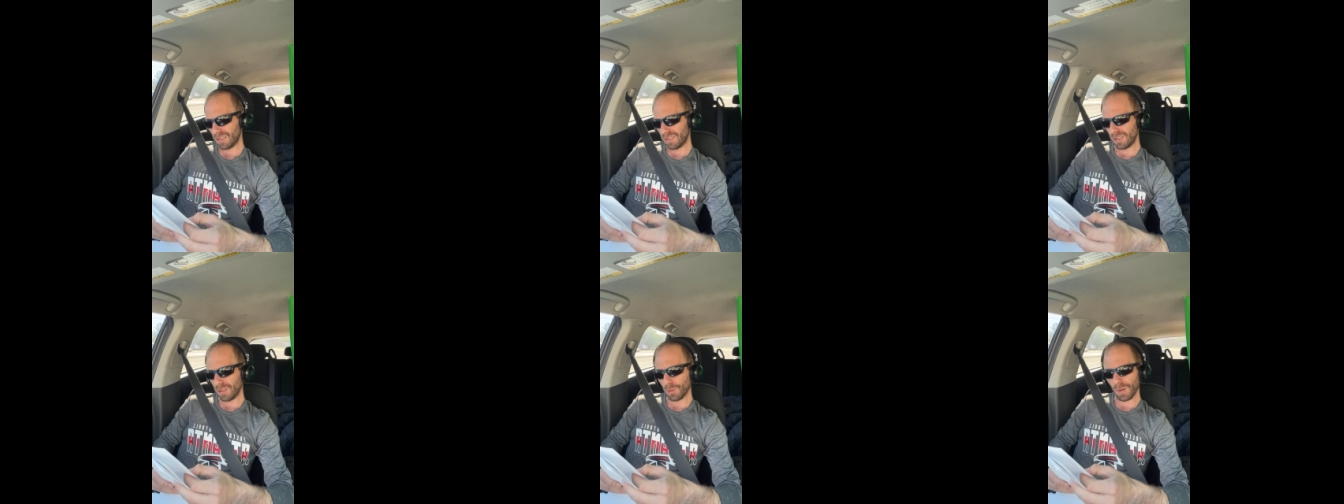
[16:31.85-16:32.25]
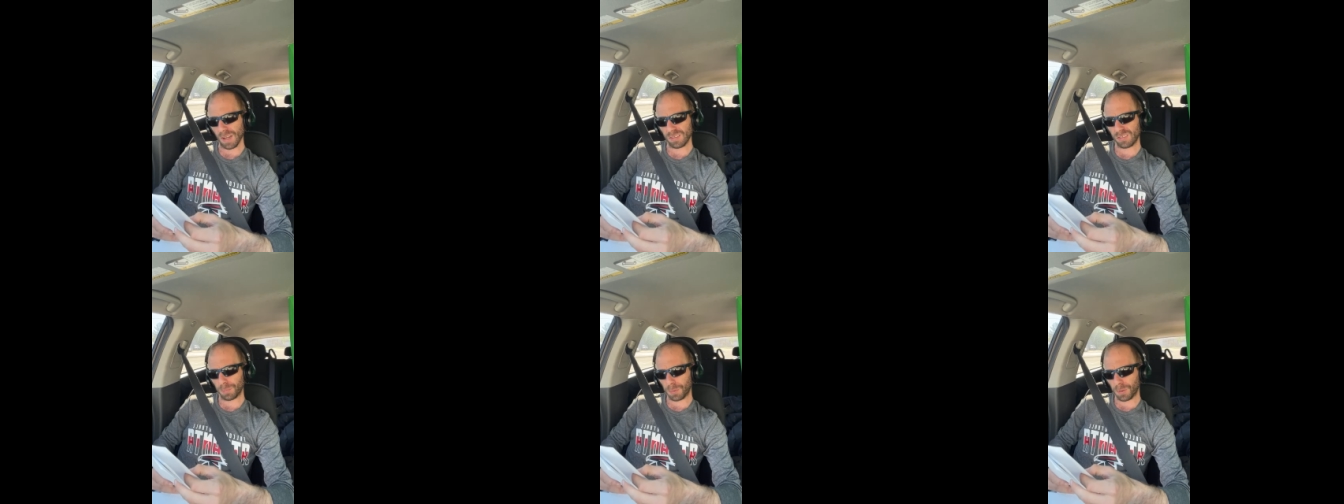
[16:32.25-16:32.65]
The
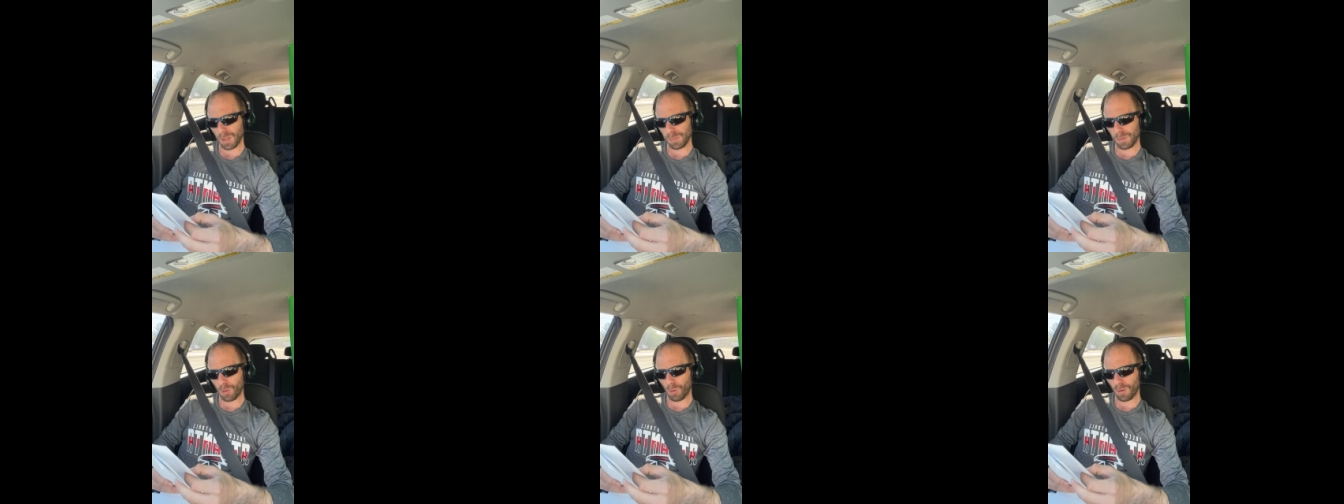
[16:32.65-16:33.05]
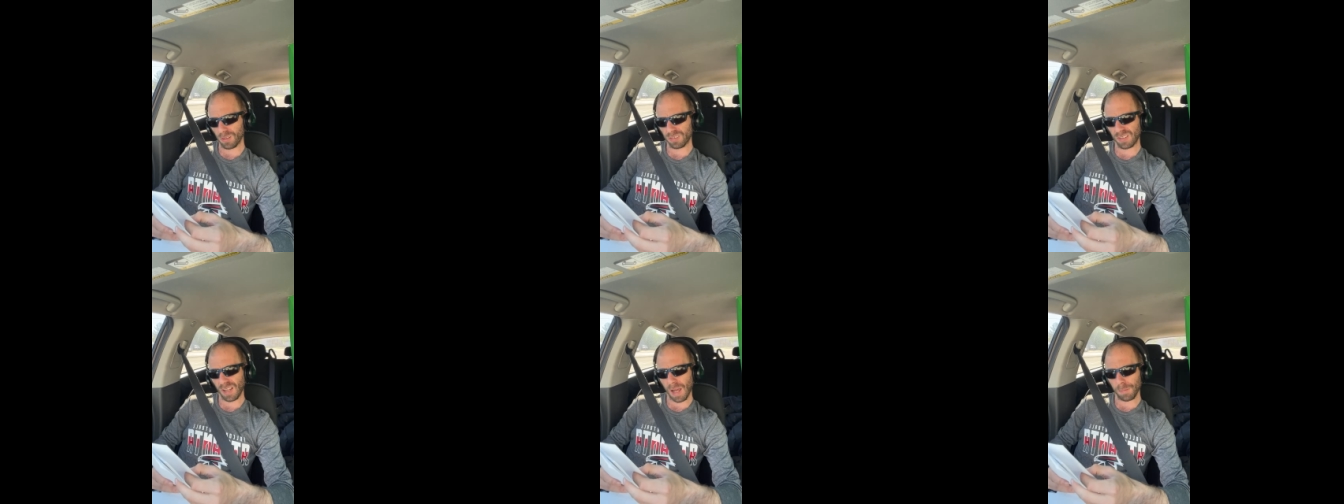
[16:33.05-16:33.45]
U.S. Supreme Court
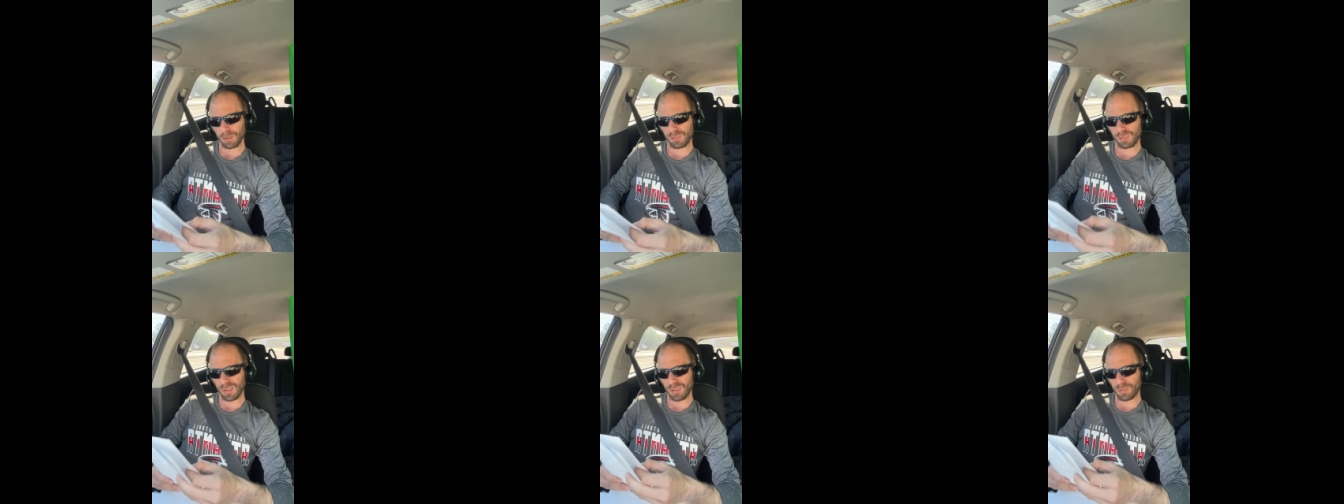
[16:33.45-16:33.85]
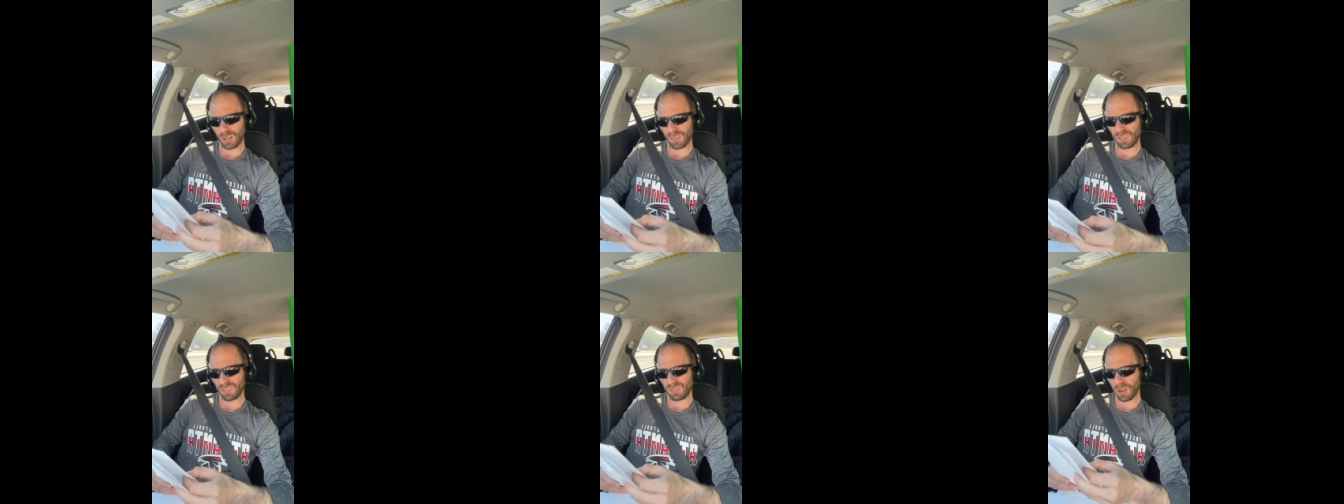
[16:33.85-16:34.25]
established in
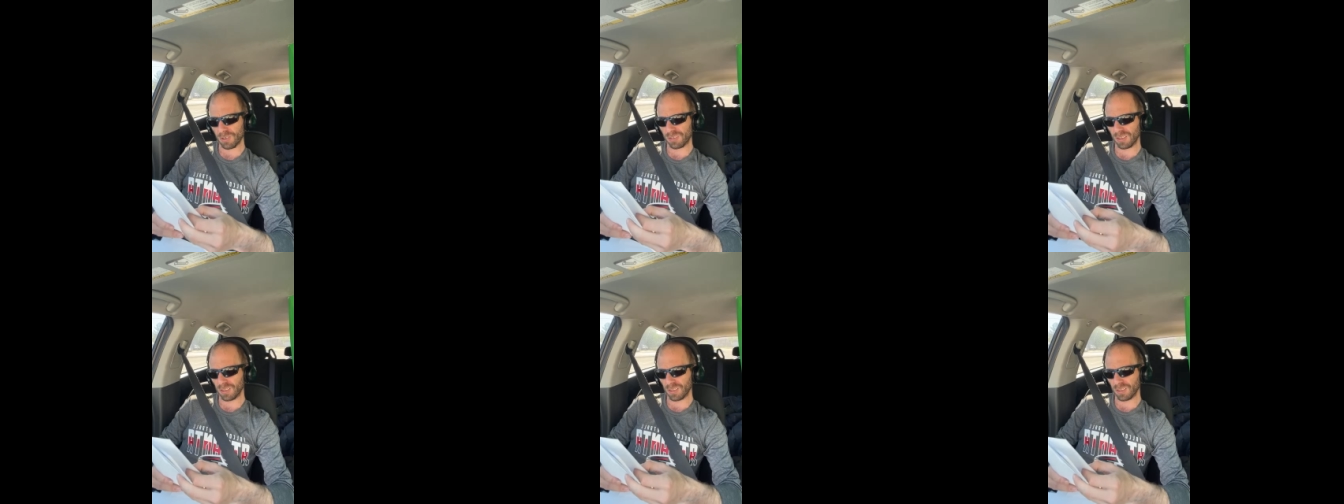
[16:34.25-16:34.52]
Griffin v.